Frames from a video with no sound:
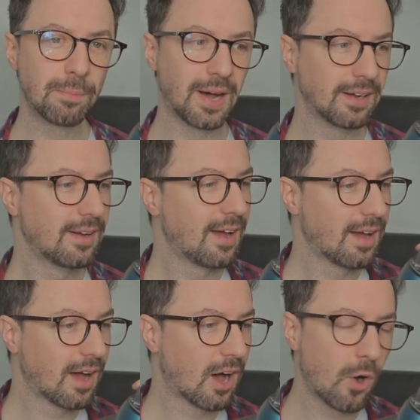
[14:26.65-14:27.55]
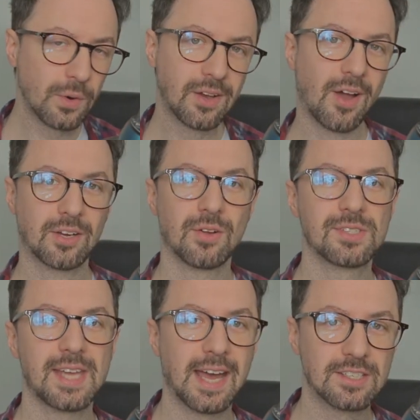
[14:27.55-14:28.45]
But holding eye
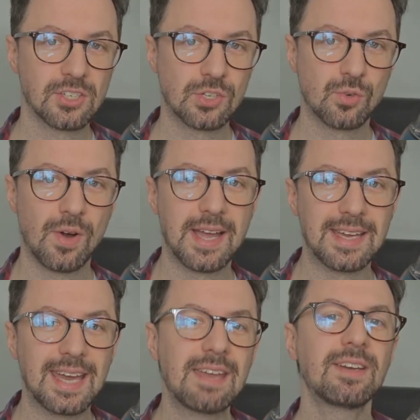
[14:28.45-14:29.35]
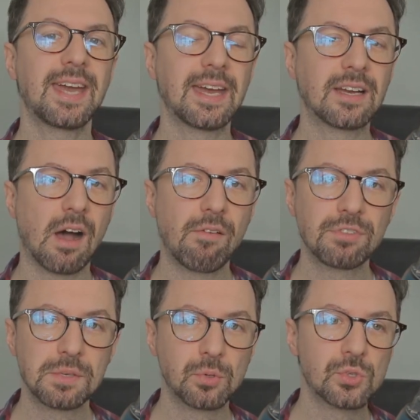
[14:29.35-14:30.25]
contact, great. Even getting
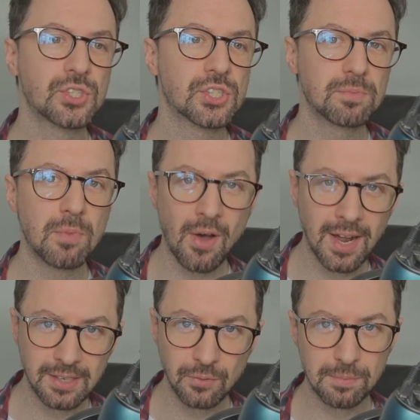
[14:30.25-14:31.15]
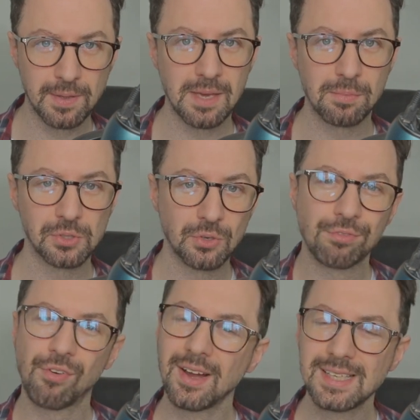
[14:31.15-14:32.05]
comfortable smiling with people, you'll
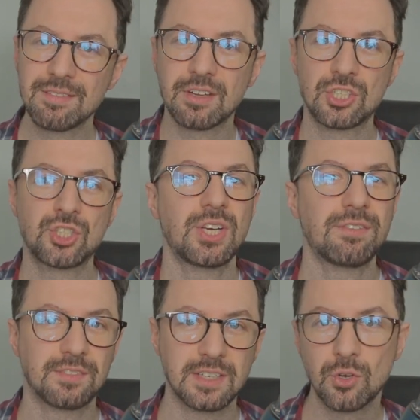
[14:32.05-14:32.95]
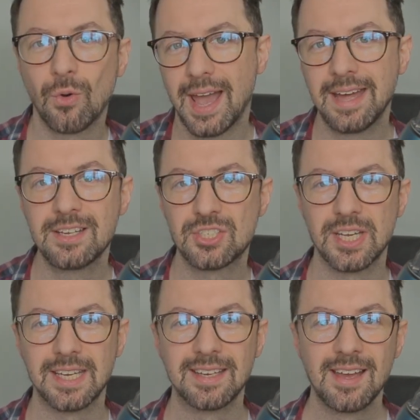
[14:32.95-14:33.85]
find even a shift in your
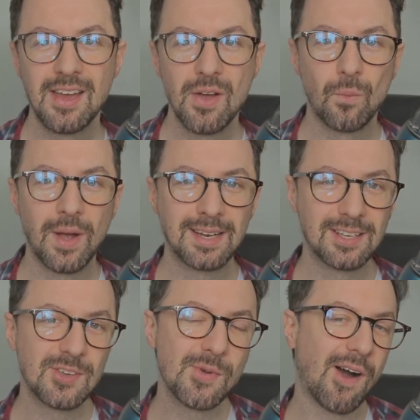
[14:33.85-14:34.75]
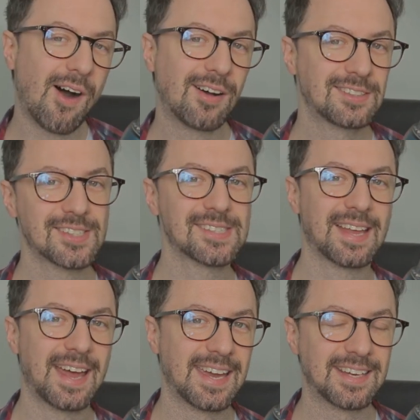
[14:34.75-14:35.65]
energy when you are just
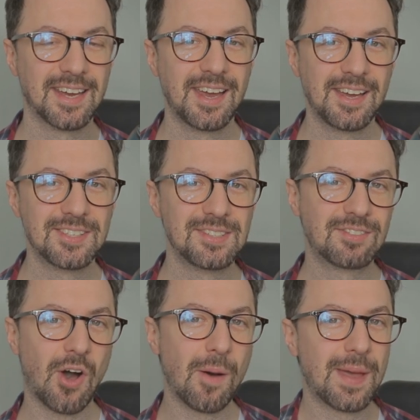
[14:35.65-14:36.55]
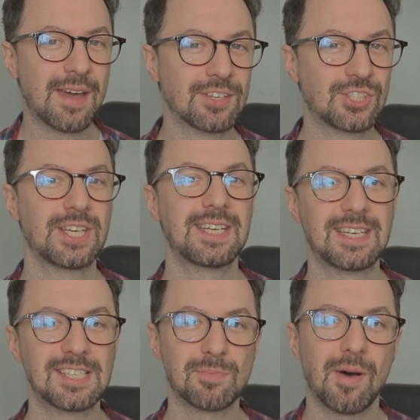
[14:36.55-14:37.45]
like, you've got a bit of a
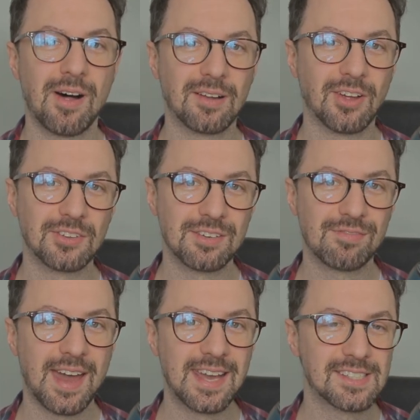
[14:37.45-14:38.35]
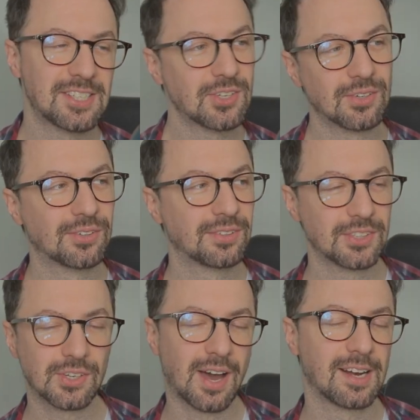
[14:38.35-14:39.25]
cheeky smile on your face and you're
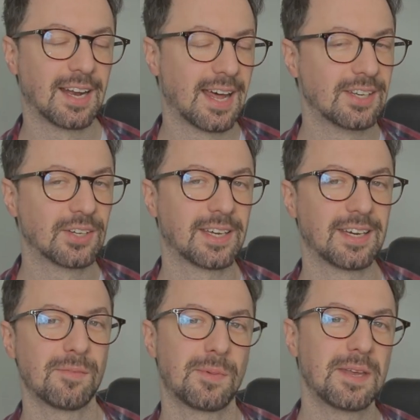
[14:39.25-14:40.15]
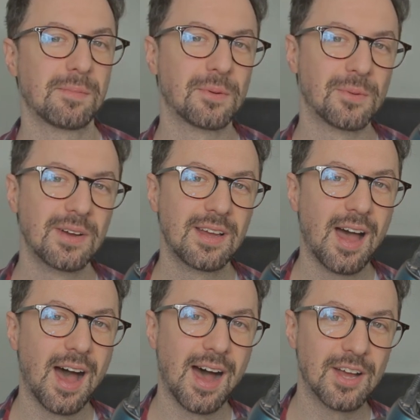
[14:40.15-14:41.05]
you're kind of like looking at people.
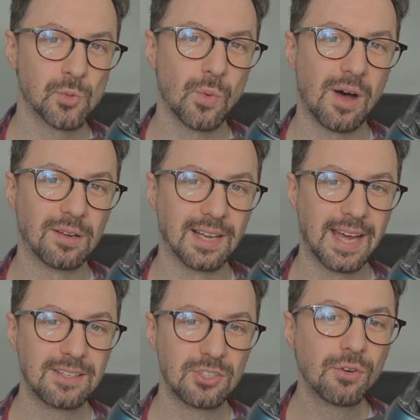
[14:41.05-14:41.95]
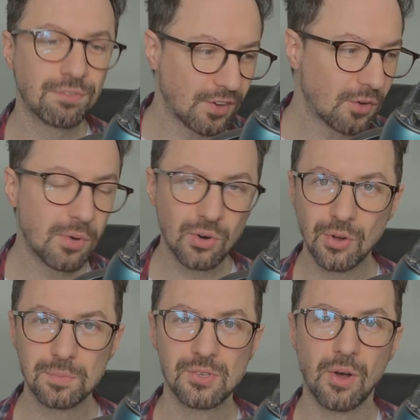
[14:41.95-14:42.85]
uh, as well. And you'll feel more
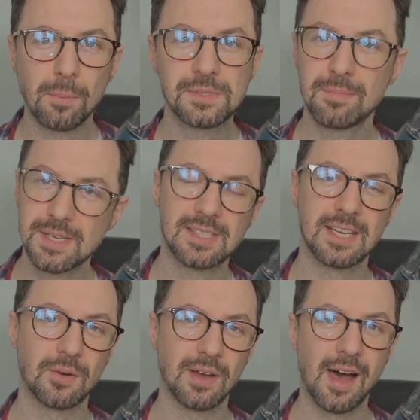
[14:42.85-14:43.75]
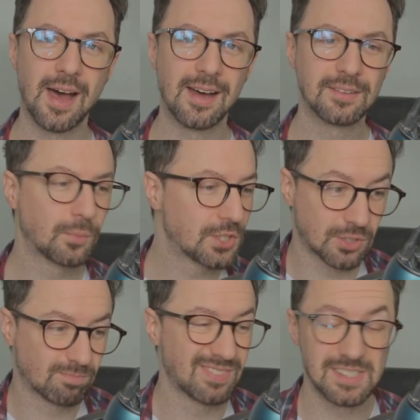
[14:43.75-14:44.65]
opt optimistic, uh,
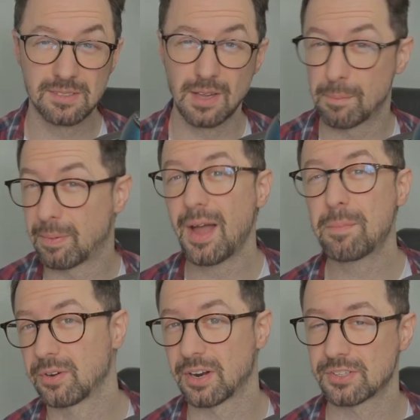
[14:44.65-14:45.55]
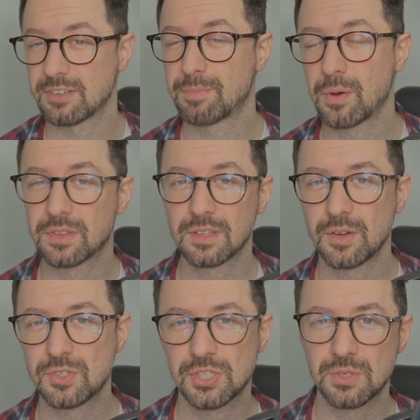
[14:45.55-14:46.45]
which is a byproduct of both of
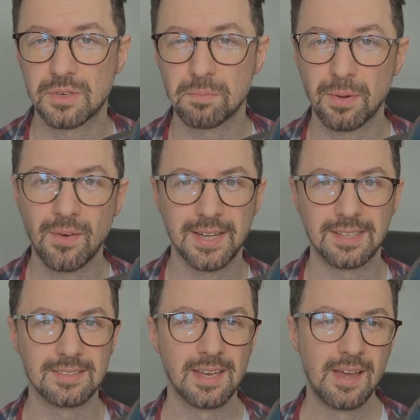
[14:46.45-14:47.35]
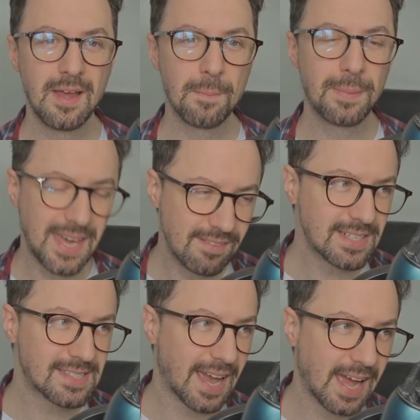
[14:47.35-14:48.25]
those two combined. But
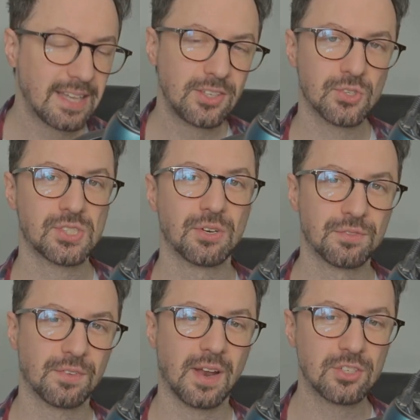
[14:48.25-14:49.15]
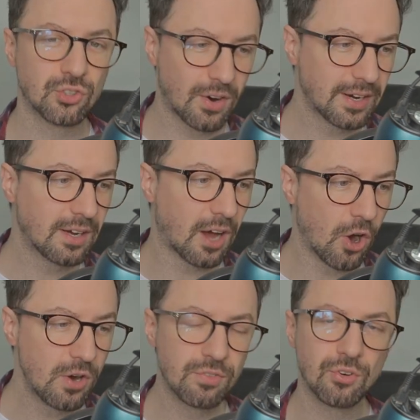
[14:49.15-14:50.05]
even telling yourself, like trying to
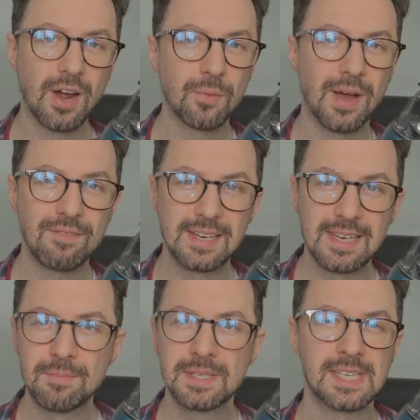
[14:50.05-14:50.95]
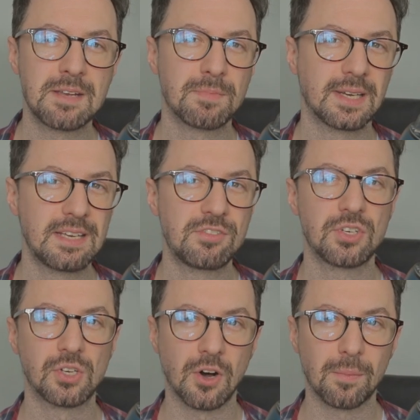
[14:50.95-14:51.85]
override whatever limiting beliefs
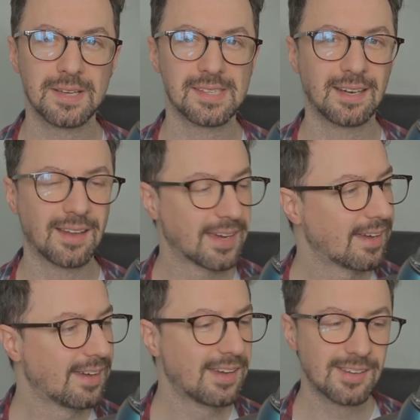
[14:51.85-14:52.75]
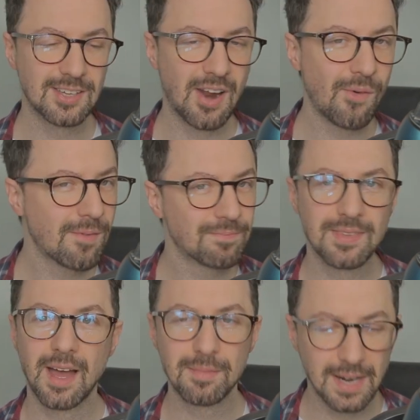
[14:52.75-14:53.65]
you got by saying like, you know what,
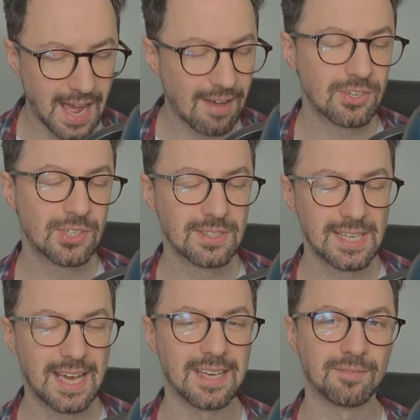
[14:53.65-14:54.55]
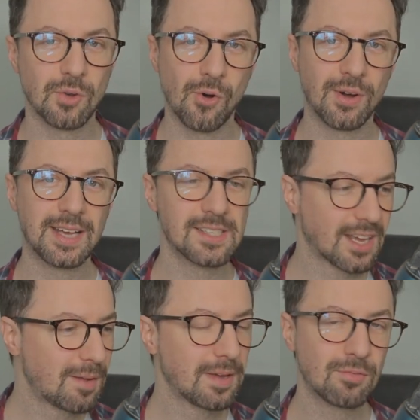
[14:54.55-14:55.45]
I'm going to have a good day, or it's
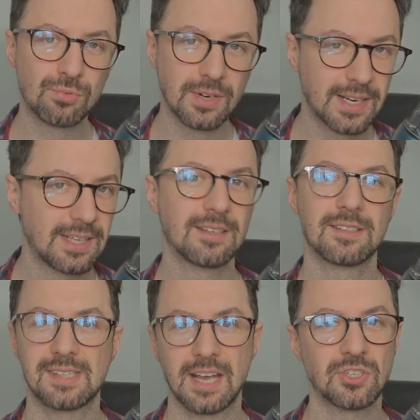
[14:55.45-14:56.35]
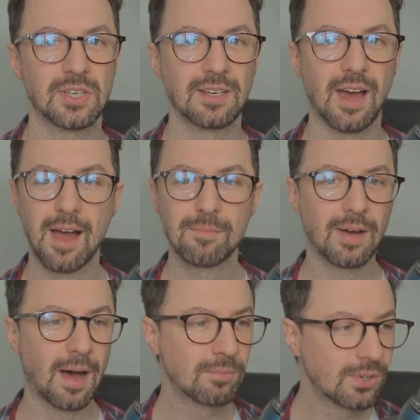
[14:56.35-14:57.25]
going to be a really good session.
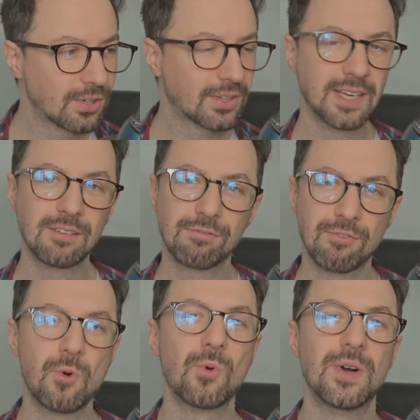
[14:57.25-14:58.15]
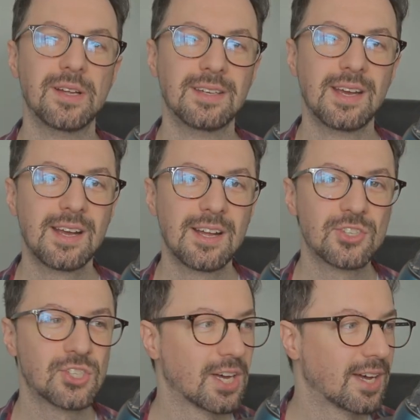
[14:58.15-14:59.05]
I'm, I'm looking forward
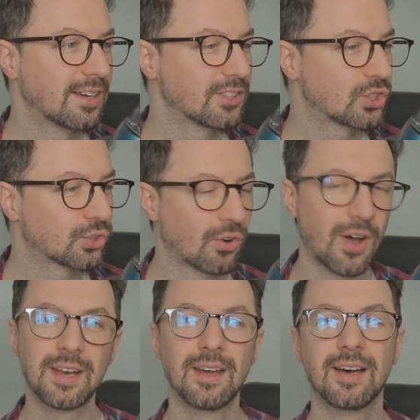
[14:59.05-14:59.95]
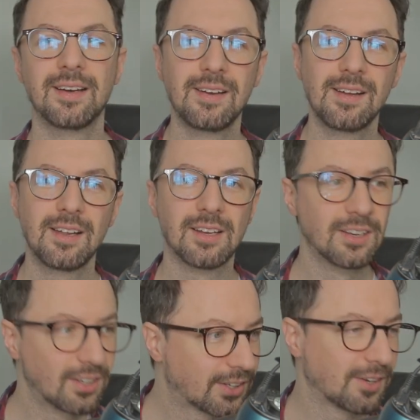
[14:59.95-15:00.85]
to trying to
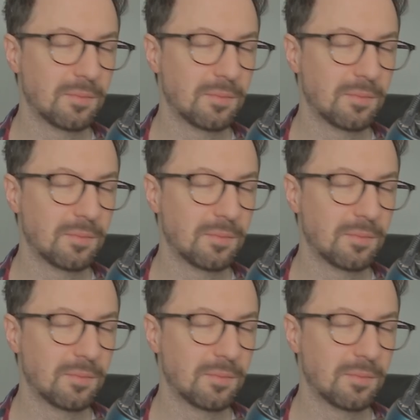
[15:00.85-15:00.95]
look